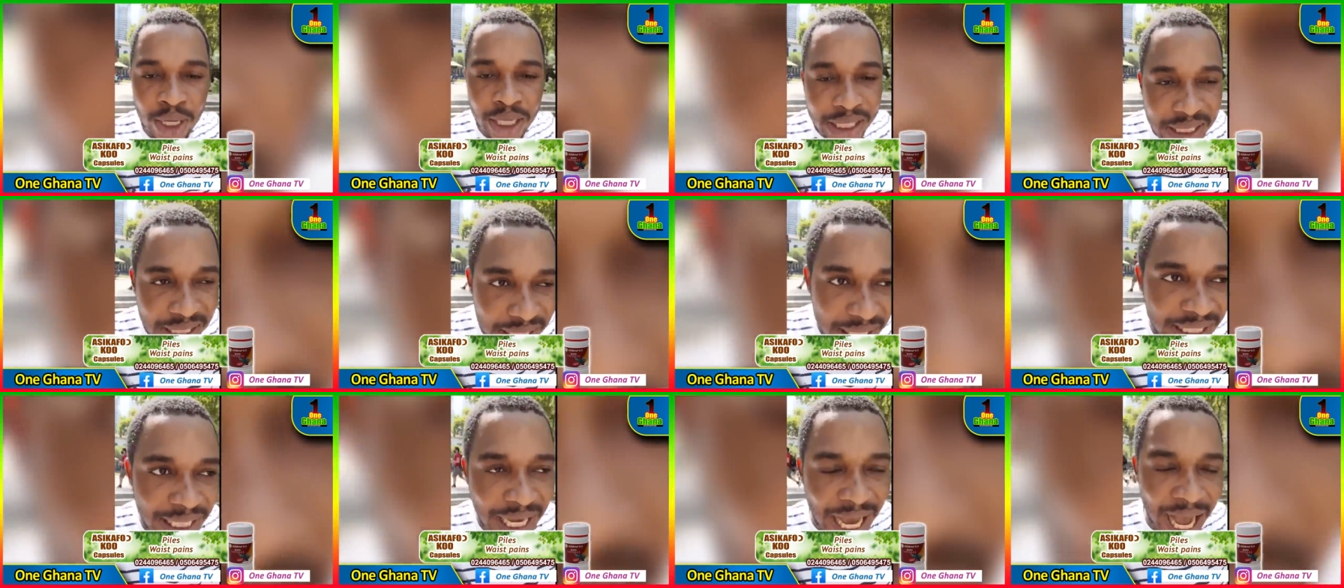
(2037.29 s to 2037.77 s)

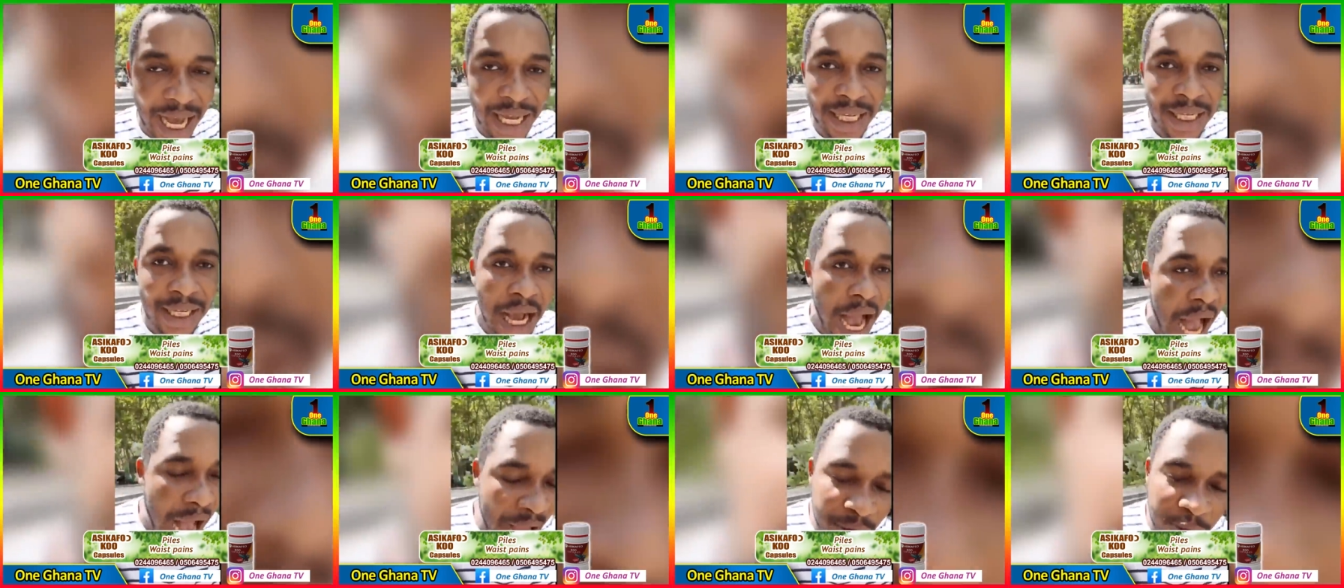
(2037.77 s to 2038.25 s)
Tia,
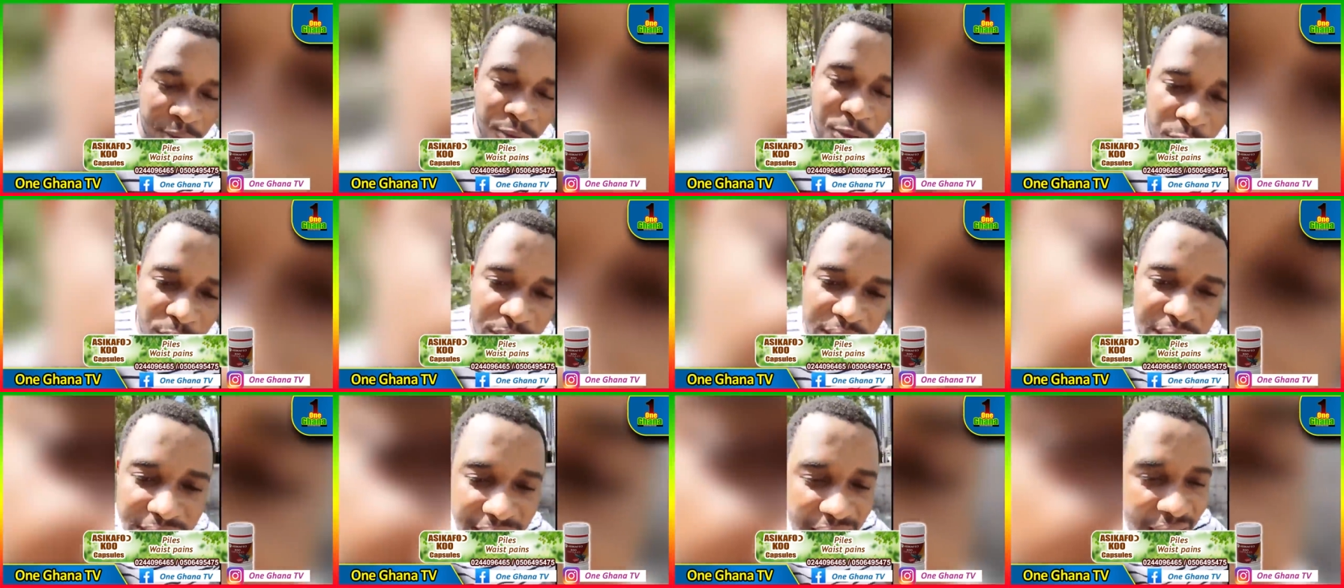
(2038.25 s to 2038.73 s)
I am
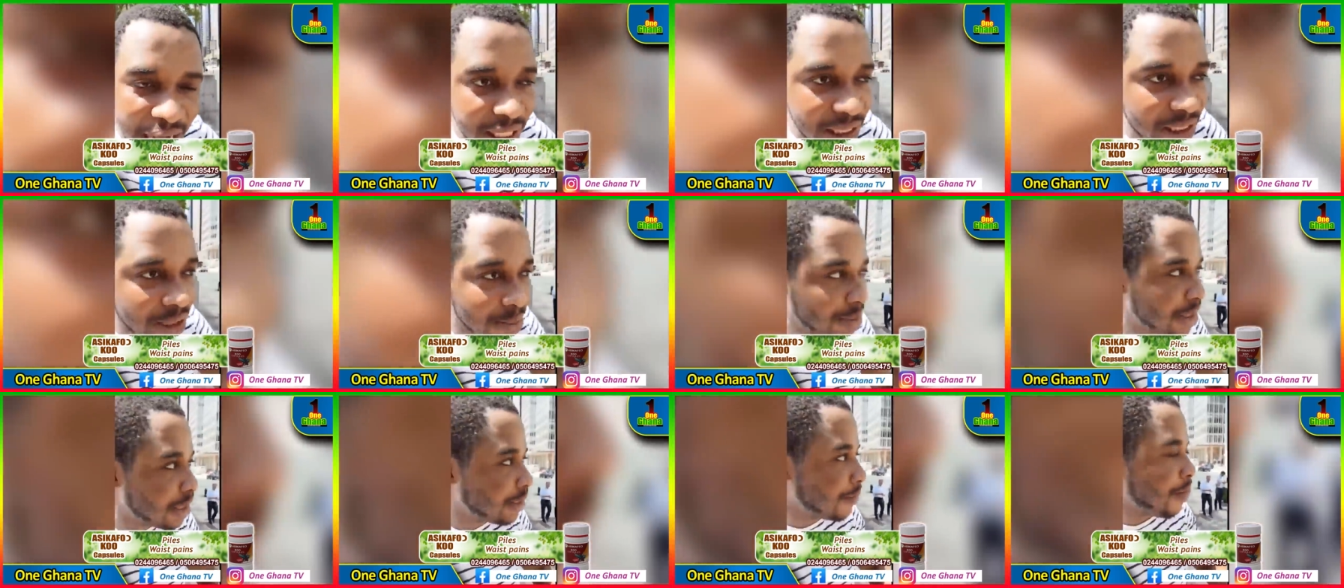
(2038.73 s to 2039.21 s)
phoning in
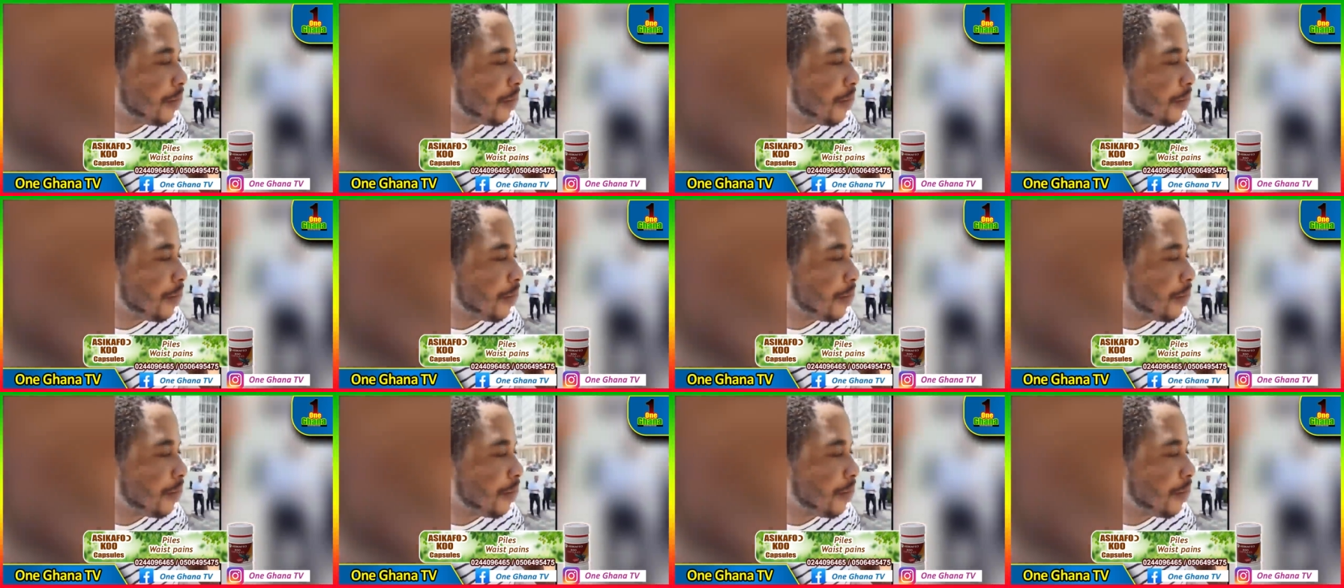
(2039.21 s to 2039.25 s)
Jimmy.